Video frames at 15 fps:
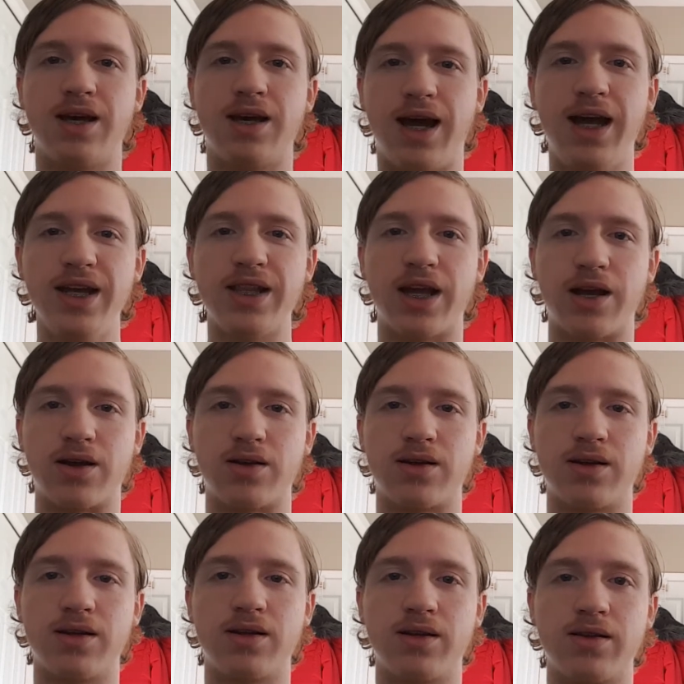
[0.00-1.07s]
Hi there,
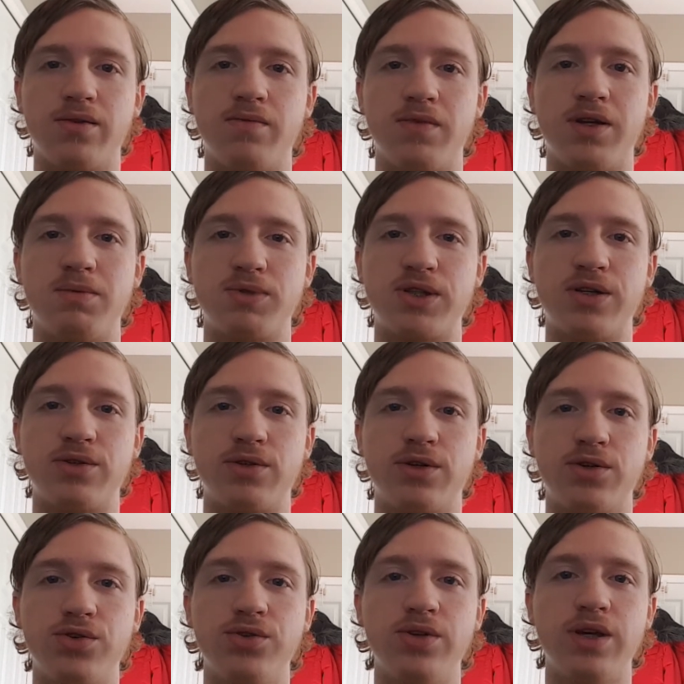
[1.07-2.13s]
my name is Taryn
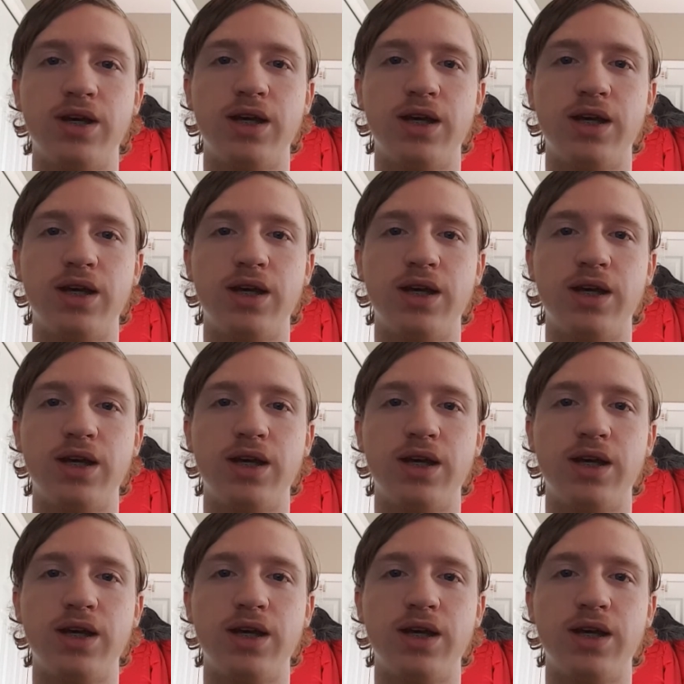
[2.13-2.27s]
Hartle,